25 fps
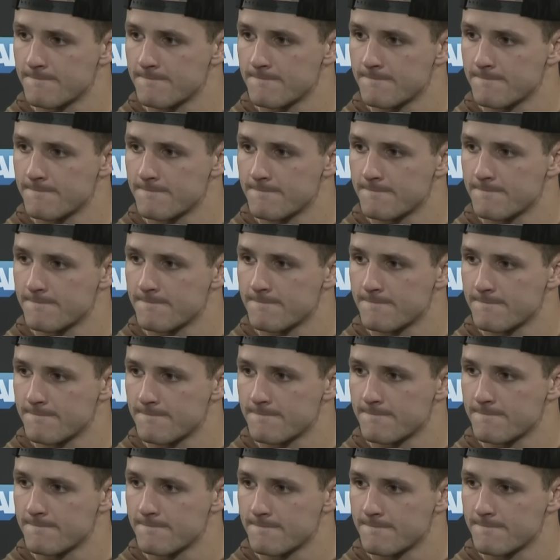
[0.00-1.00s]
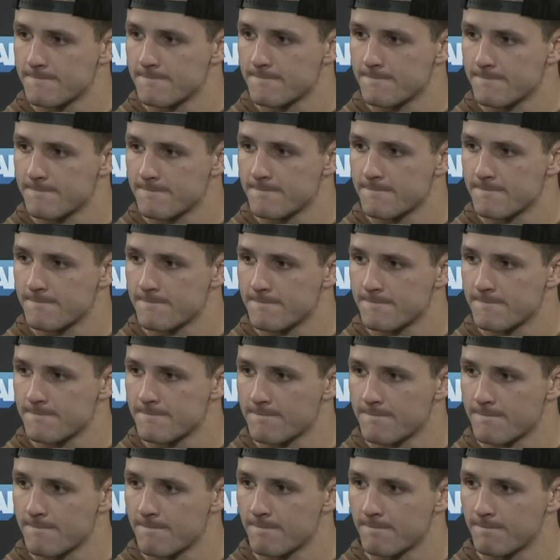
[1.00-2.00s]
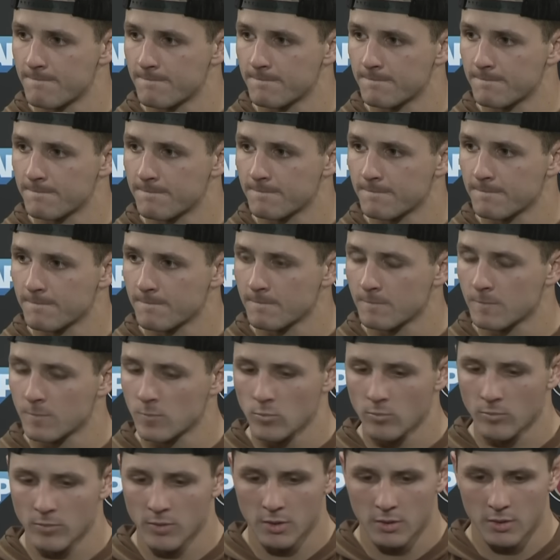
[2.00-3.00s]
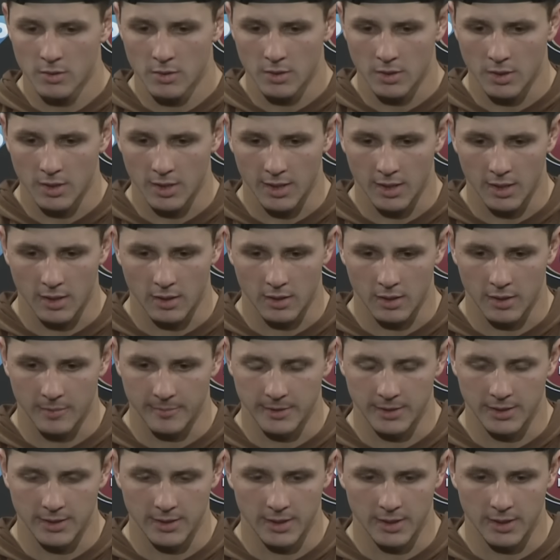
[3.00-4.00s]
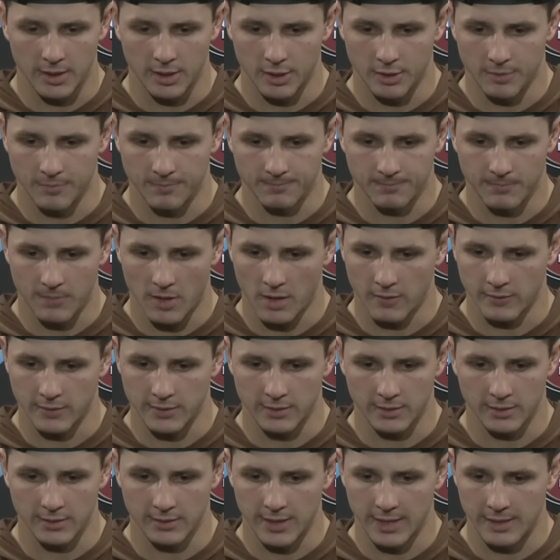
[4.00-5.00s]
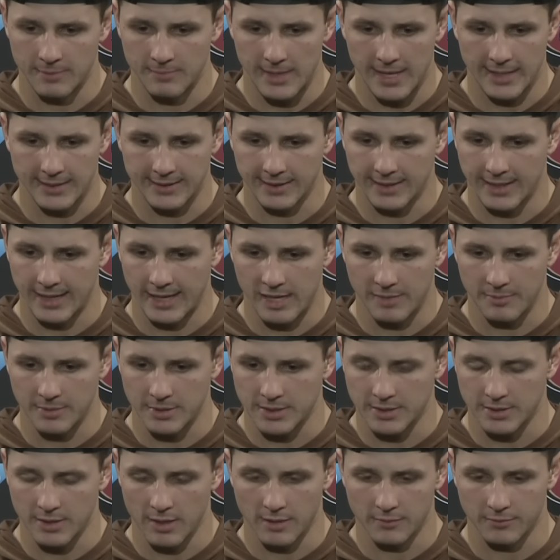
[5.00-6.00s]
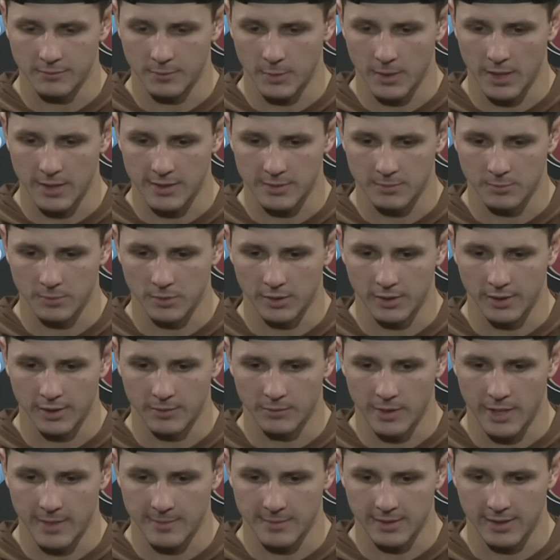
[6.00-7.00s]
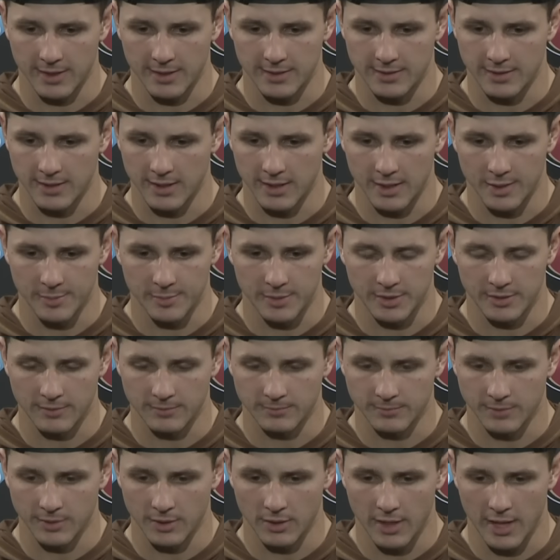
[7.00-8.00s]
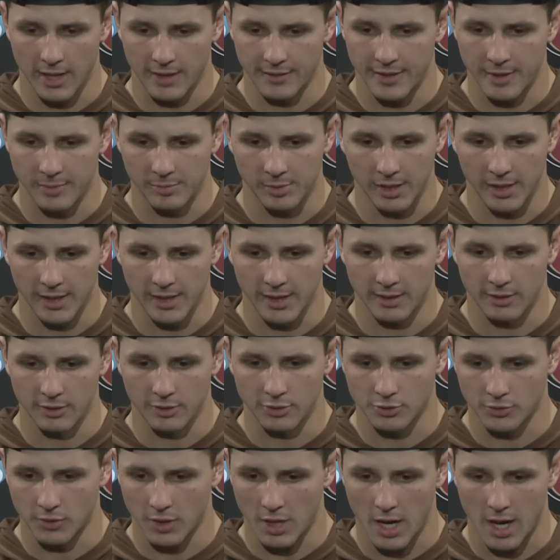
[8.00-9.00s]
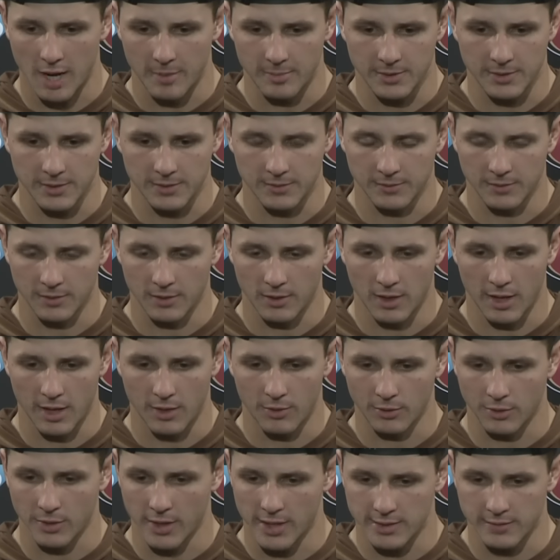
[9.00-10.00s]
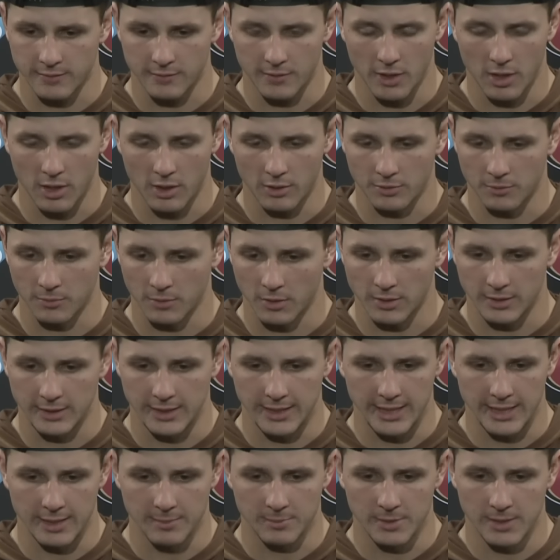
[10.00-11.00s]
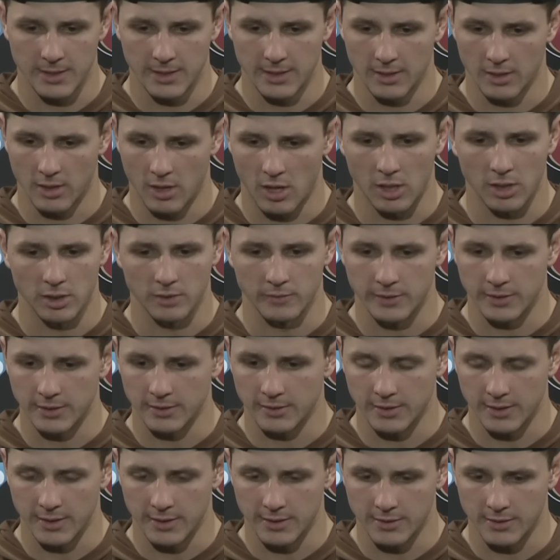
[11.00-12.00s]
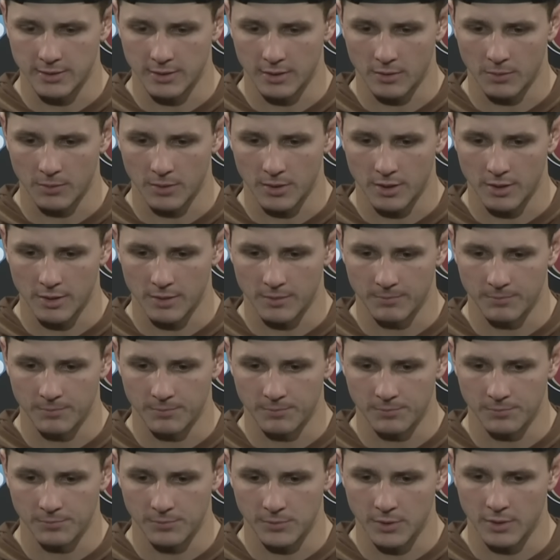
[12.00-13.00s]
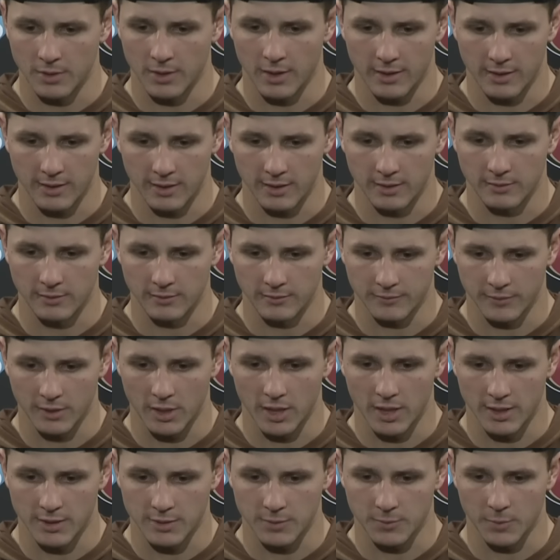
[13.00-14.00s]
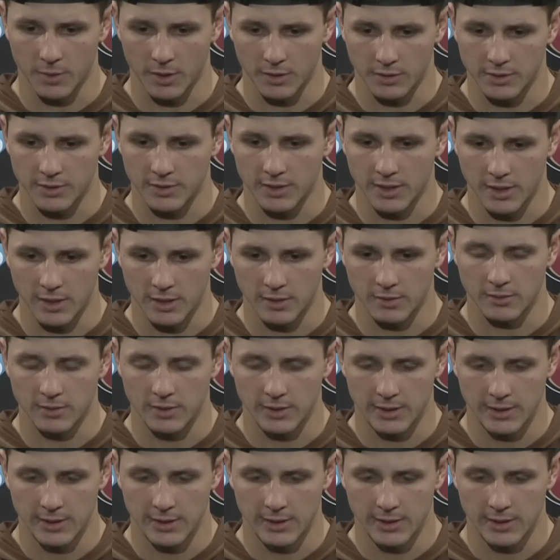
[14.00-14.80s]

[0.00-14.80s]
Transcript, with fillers: up against Fred Warner and Dre Greenlaw all season? Yeah, I mean, um, obviously dating back to camp and stuff, we got some really good reps against them, and you know how they play, their drops, you know how aggressive they are in the run game, all of it. And so, um, you know, I think for us, we understand,